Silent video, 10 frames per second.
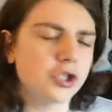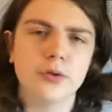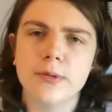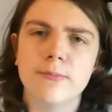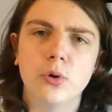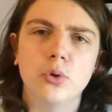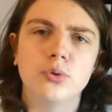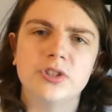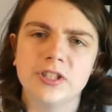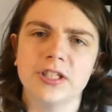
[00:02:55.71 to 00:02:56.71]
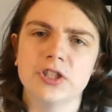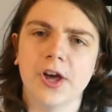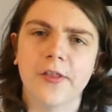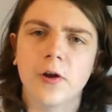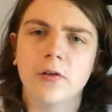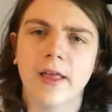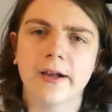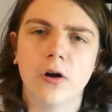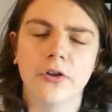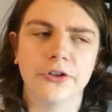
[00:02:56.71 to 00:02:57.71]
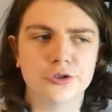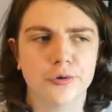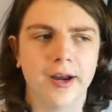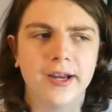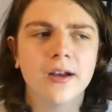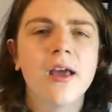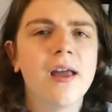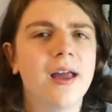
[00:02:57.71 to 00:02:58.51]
two people who see each other, like, on the train,